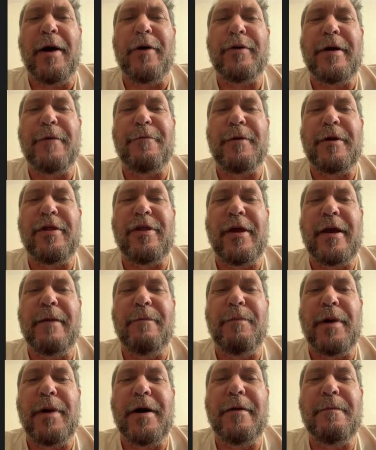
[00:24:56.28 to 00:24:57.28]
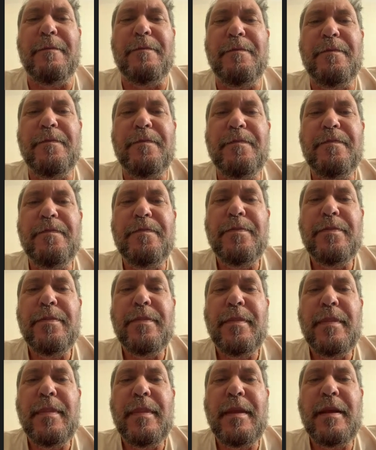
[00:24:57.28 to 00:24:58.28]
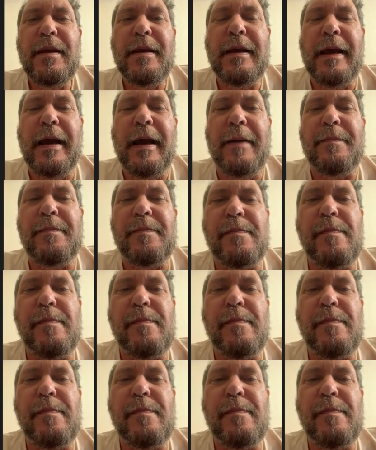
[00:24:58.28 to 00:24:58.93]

about everything, but yeah.